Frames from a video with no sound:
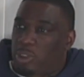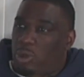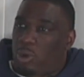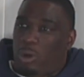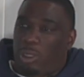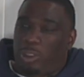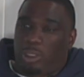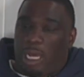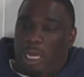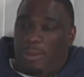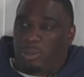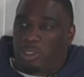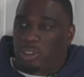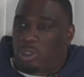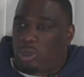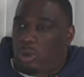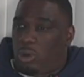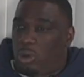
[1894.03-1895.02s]
just
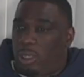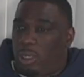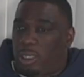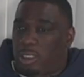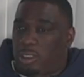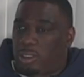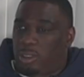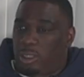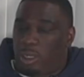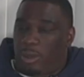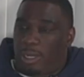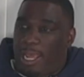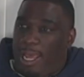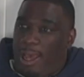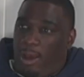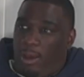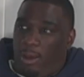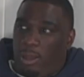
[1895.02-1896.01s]
going, because, you know,
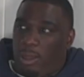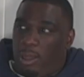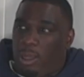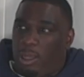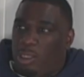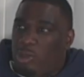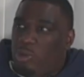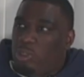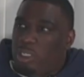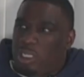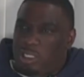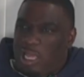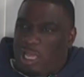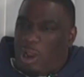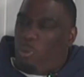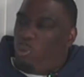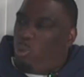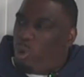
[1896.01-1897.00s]
now, usually it's
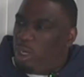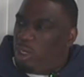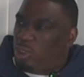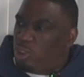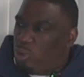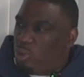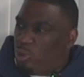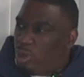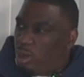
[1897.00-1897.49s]
like 1 or 2